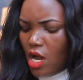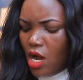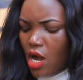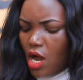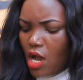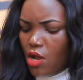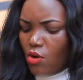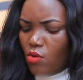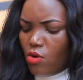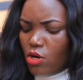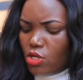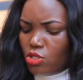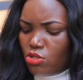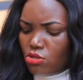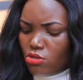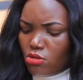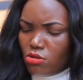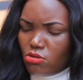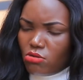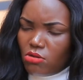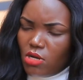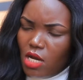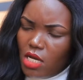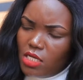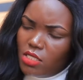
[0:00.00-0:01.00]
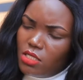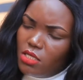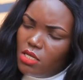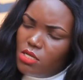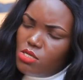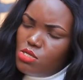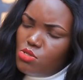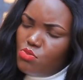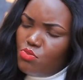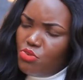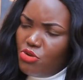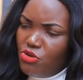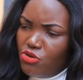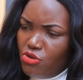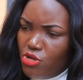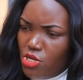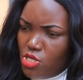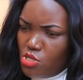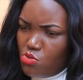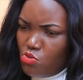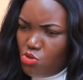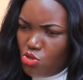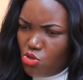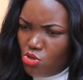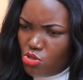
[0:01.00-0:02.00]
I want to look at
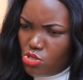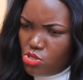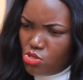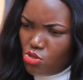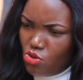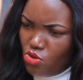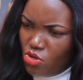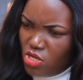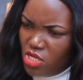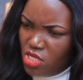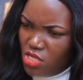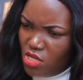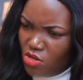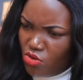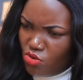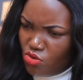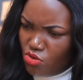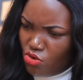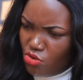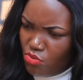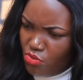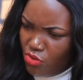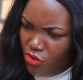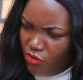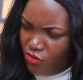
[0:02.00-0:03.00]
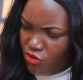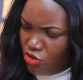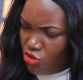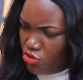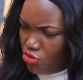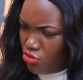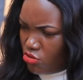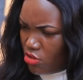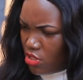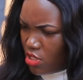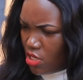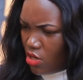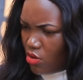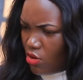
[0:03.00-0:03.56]
experience because you're in the group of children.